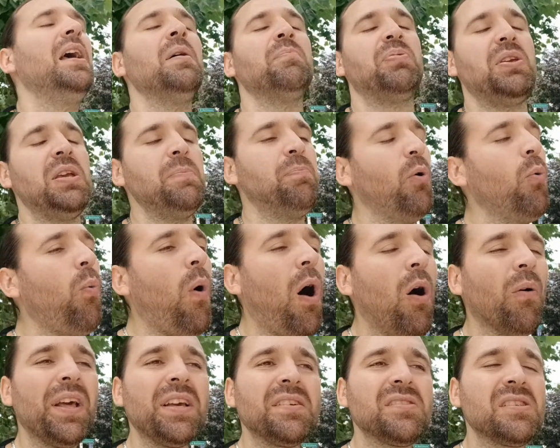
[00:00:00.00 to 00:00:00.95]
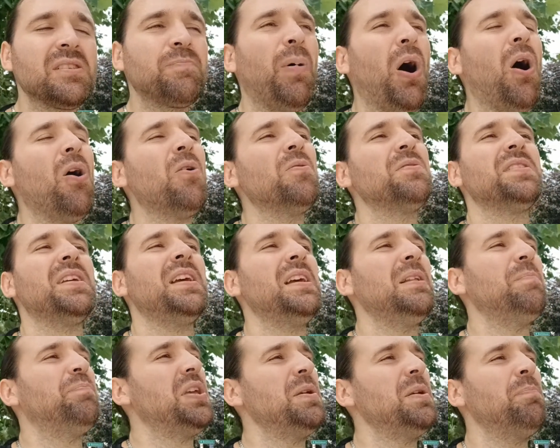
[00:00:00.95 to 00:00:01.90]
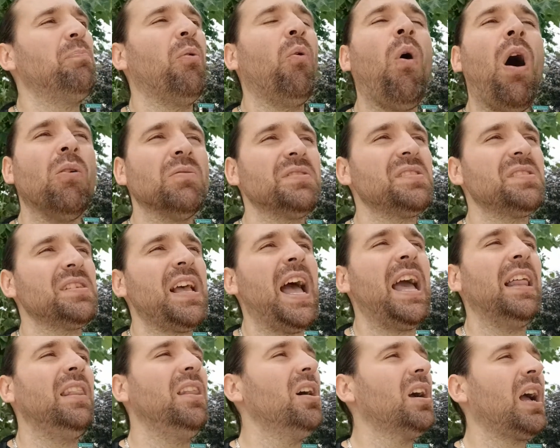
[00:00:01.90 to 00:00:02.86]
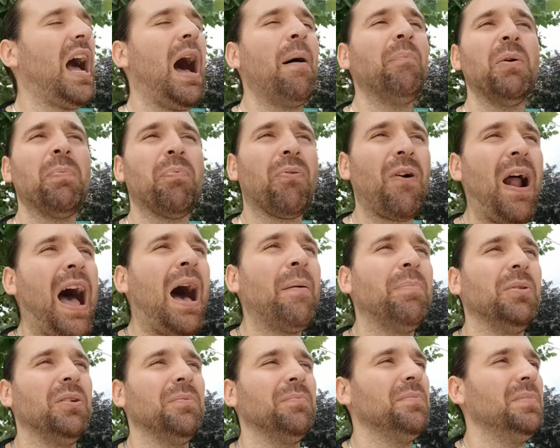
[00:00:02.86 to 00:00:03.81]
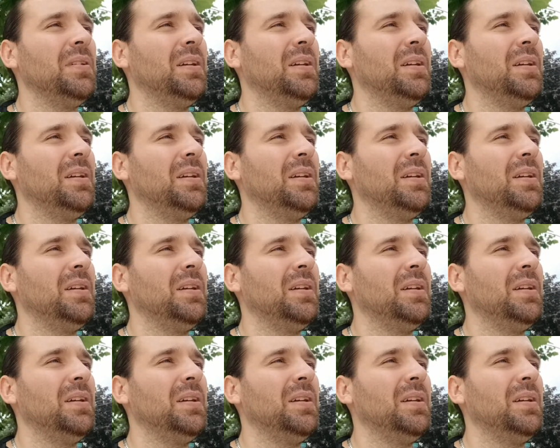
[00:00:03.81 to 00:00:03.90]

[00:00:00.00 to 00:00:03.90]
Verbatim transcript: People won't expose it. People won't say, look, I'm the problem.